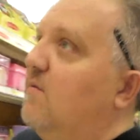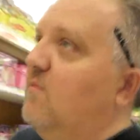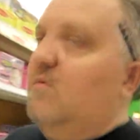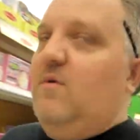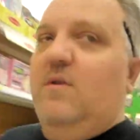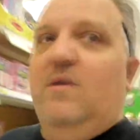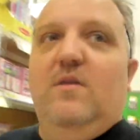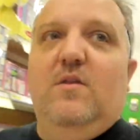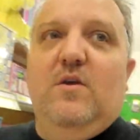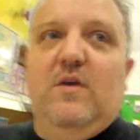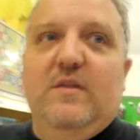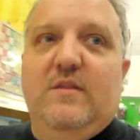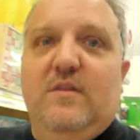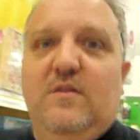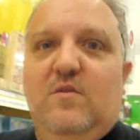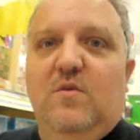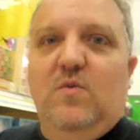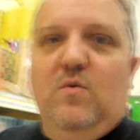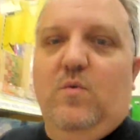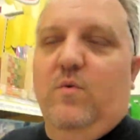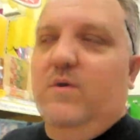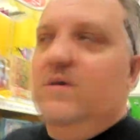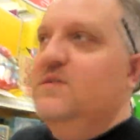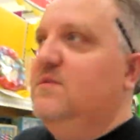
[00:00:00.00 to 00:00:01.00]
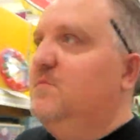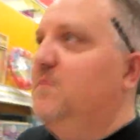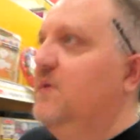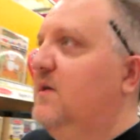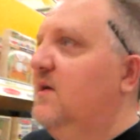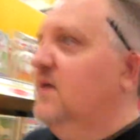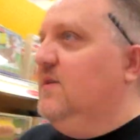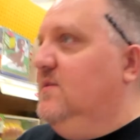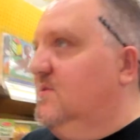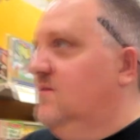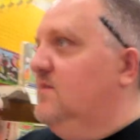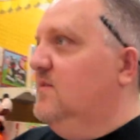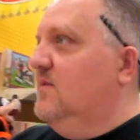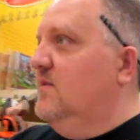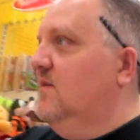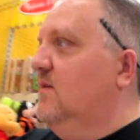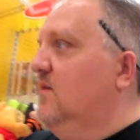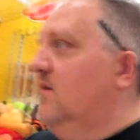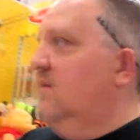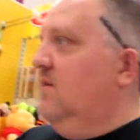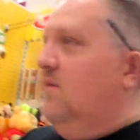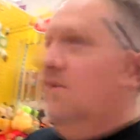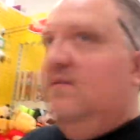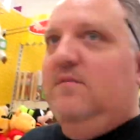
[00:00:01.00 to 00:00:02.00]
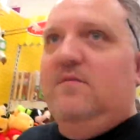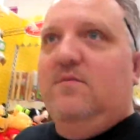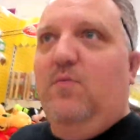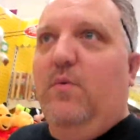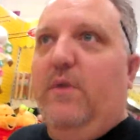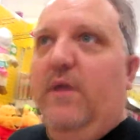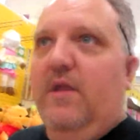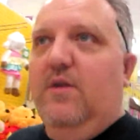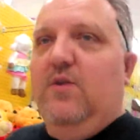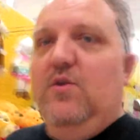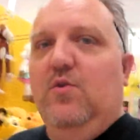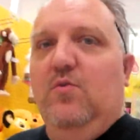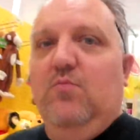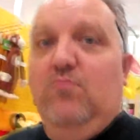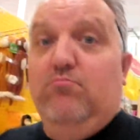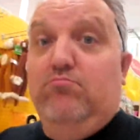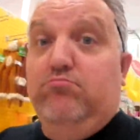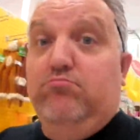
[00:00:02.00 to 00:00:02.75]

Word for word: we're going to look at the toys because that's what I do.